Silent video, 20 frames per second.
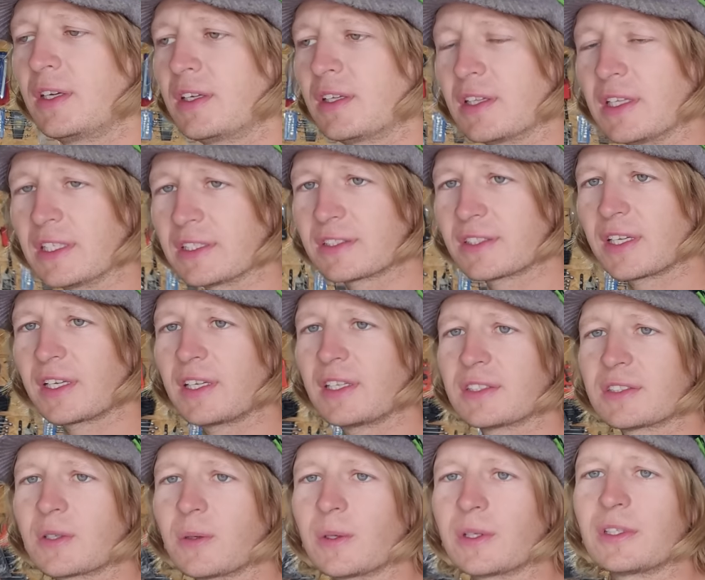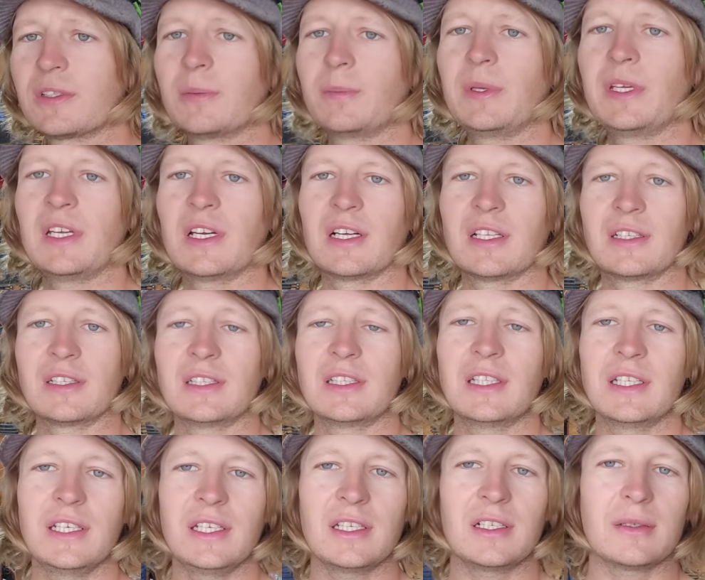This thing is going to be a
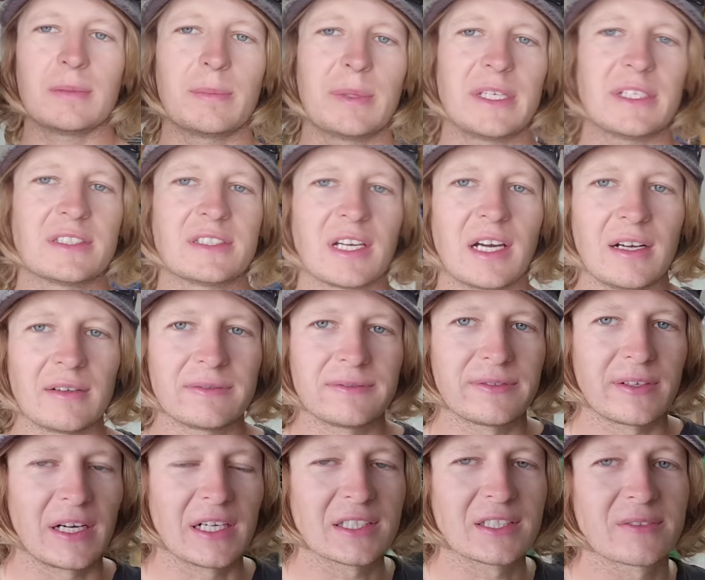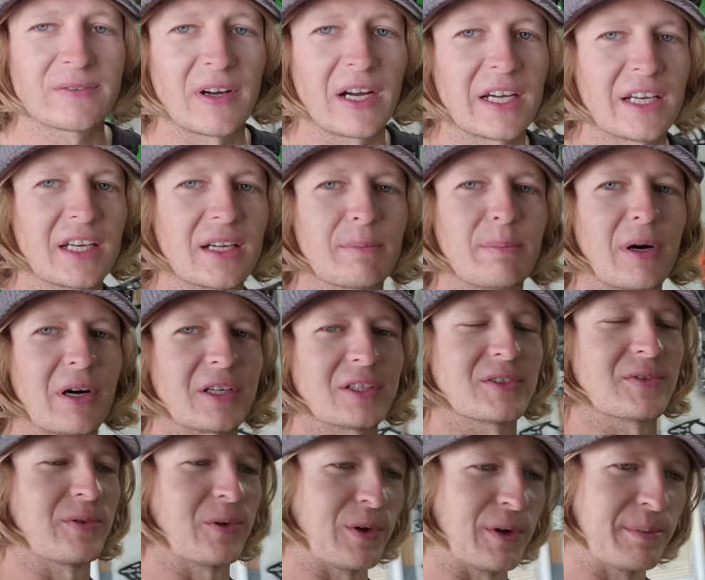little bit tough, us finding
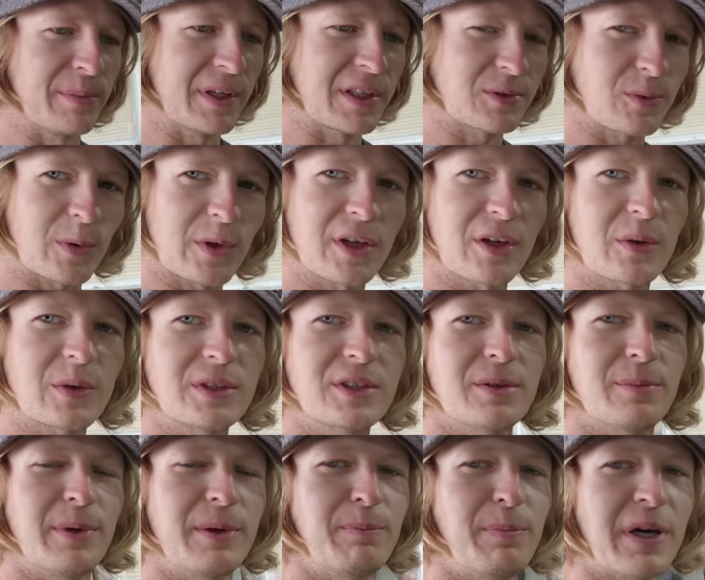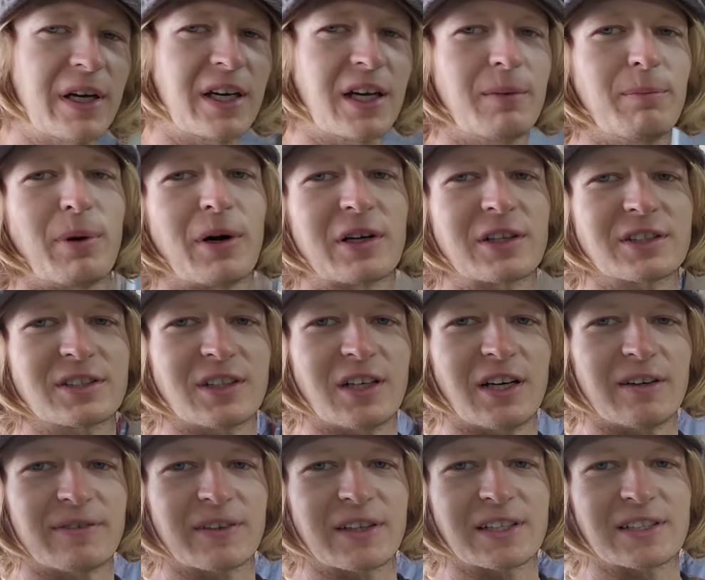parts for it, because we're going to be picking parts
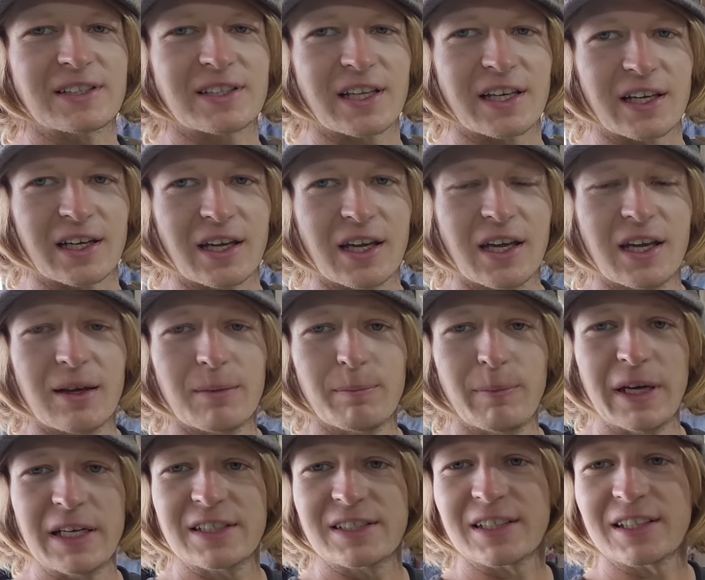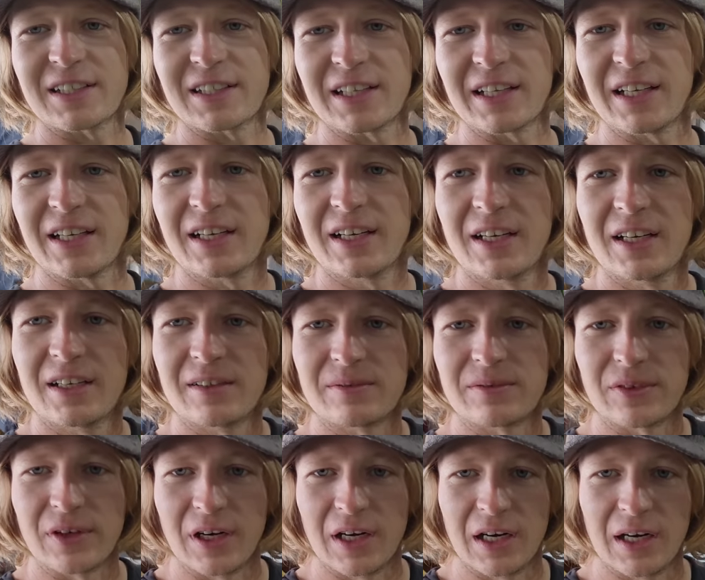off of this thing basically
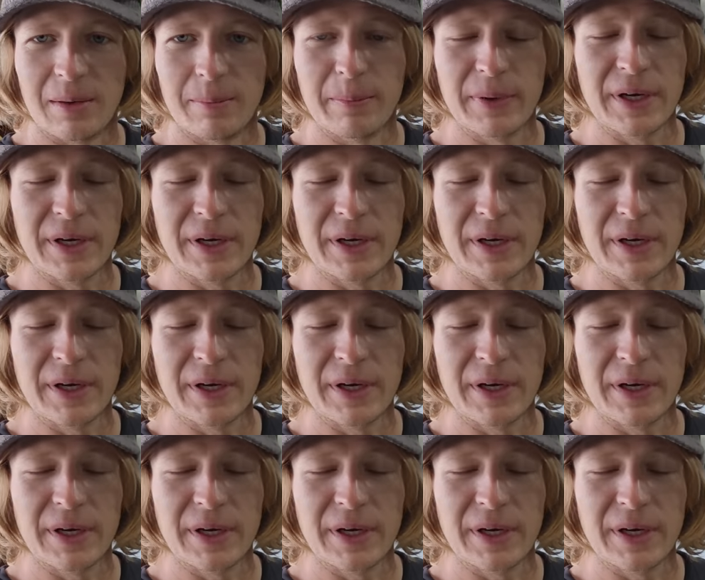from